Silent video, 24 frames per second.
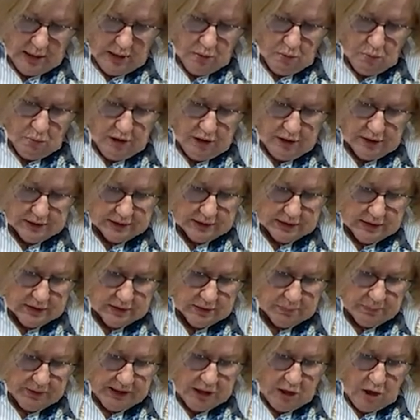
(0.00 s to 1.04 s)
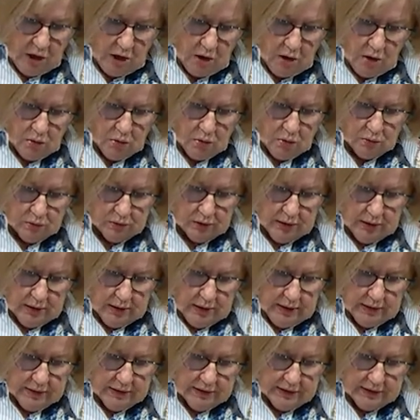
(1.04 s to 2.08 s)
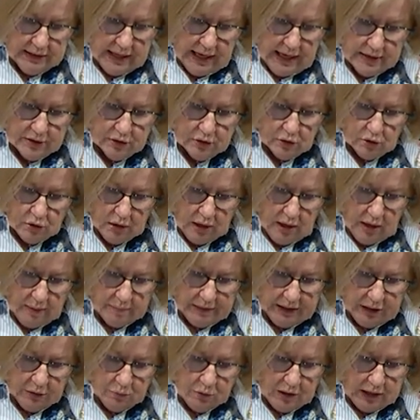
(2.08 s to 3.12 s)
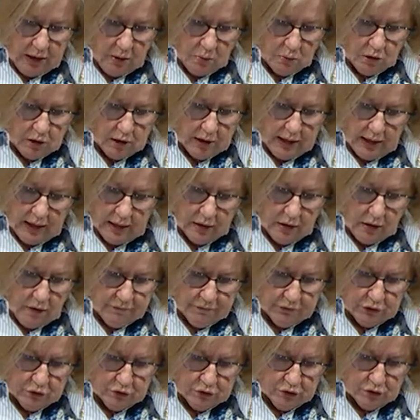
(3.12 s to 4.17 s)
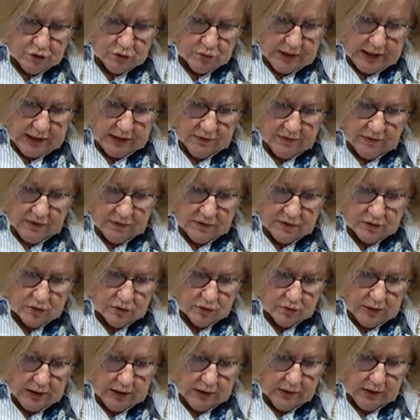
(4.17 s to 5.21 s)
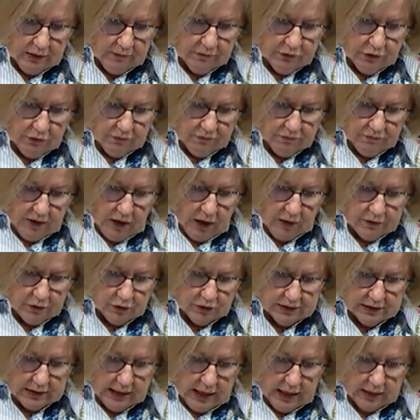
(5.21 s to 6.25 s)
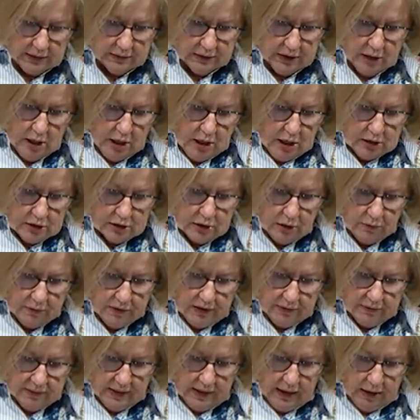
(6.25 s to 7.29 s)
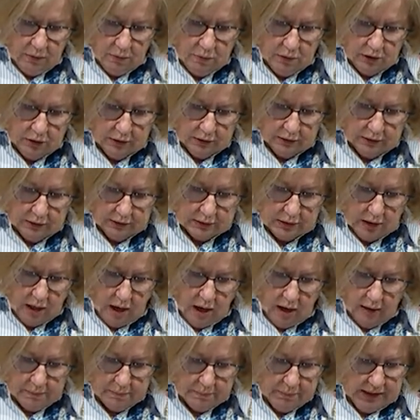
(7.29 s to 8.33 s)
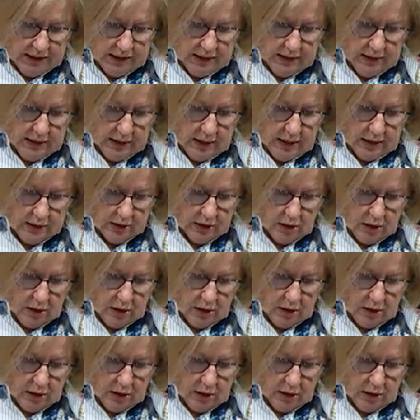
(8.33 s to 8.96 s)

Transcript: where it says, Behold, the days are coming when I will cut off your strength and the strength of your father's house, so that there will not be an